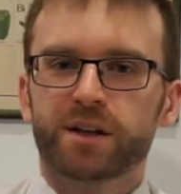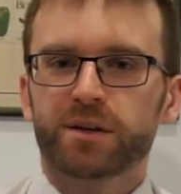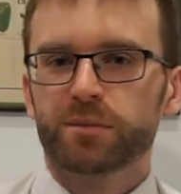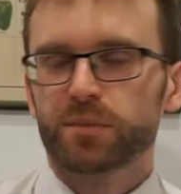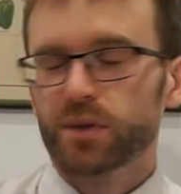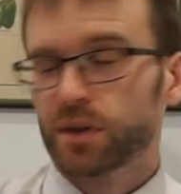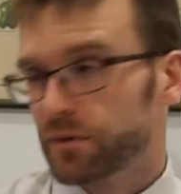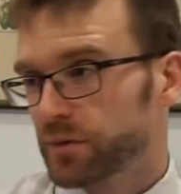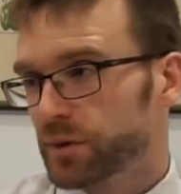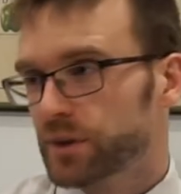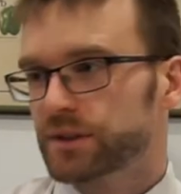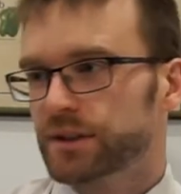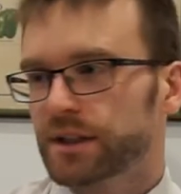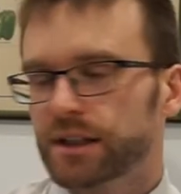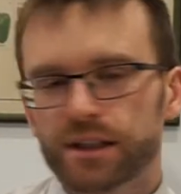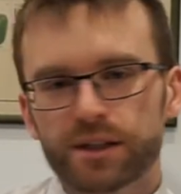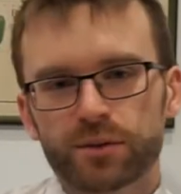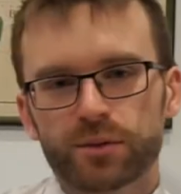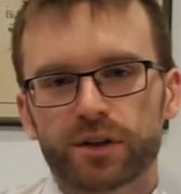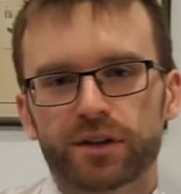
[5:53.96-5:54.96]
But if we're
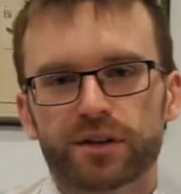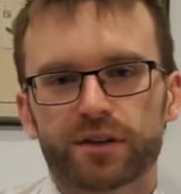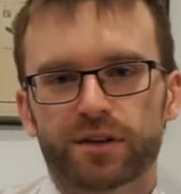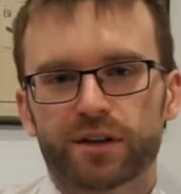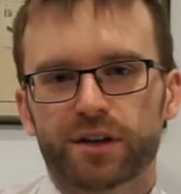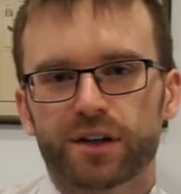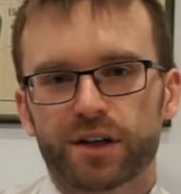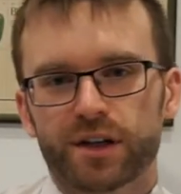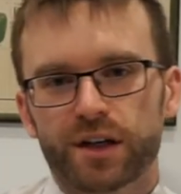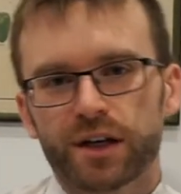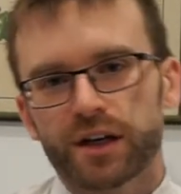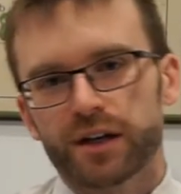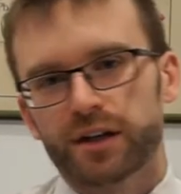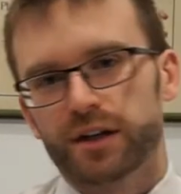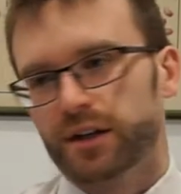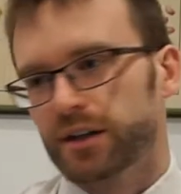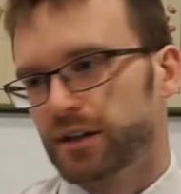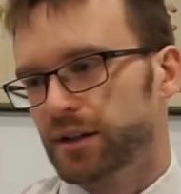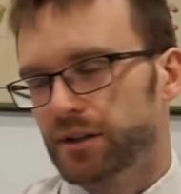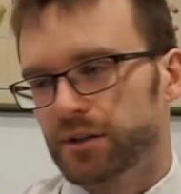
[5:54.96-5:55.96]
dealing with
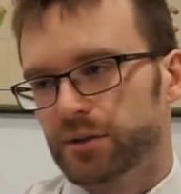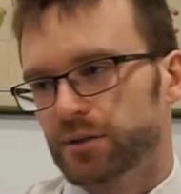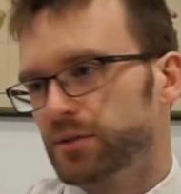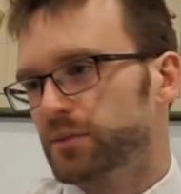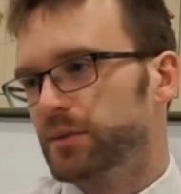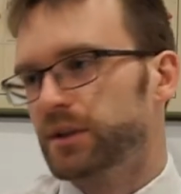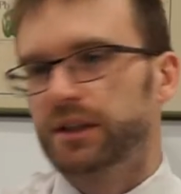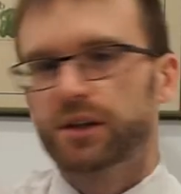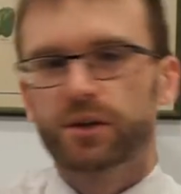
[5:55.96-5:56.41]
something